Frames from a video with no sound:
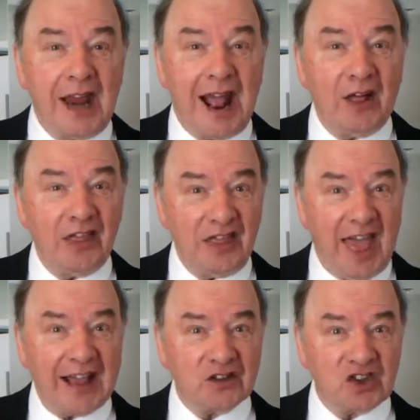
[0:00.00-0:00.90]
Now
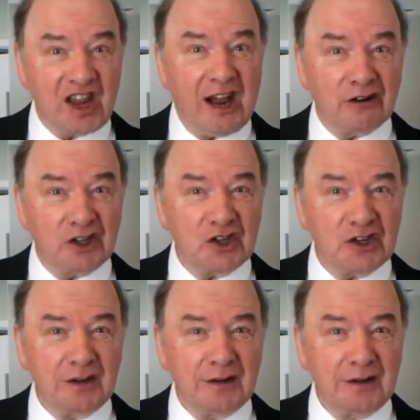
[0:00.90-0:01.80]
that's
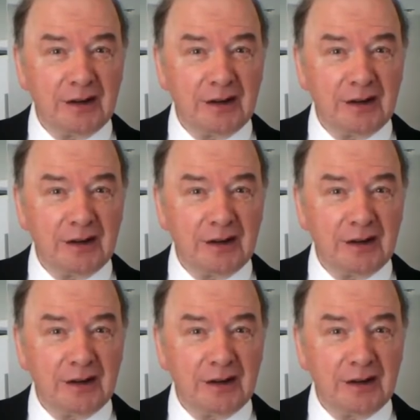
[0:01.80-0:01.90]
courage,